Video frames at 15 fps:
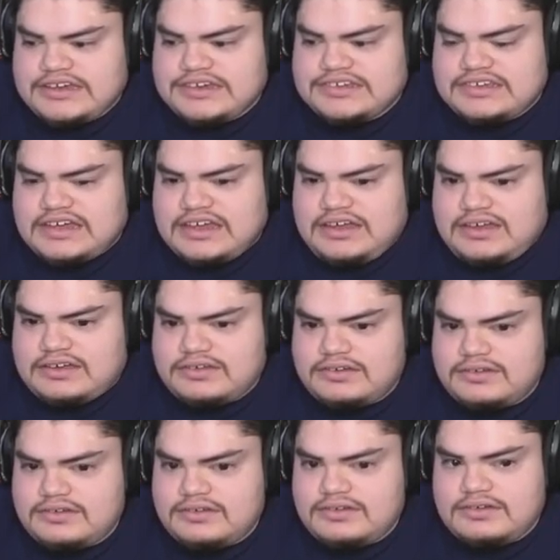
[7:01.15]
I stink.
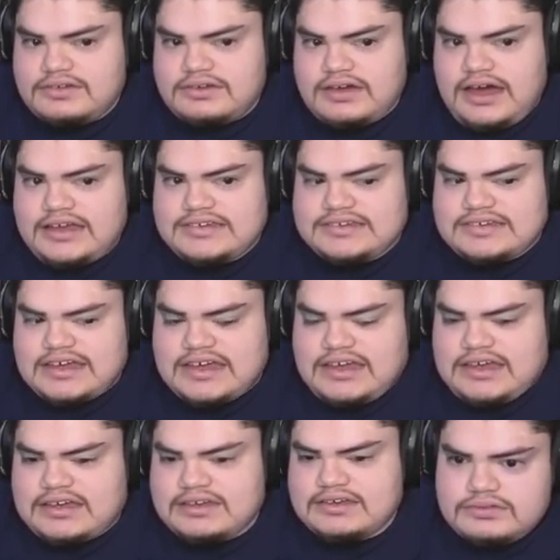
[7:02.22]
I
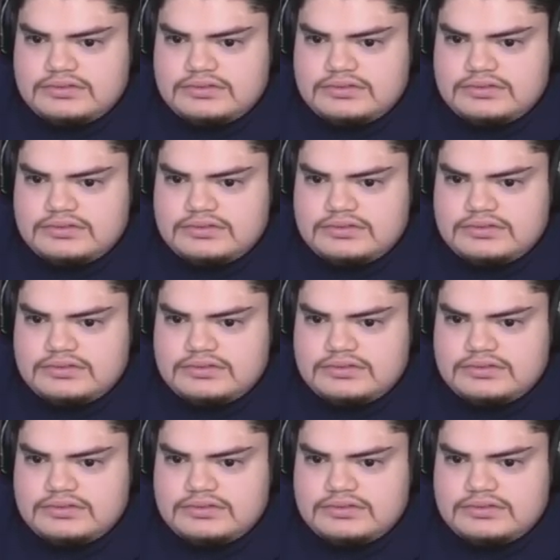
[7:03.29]
stink.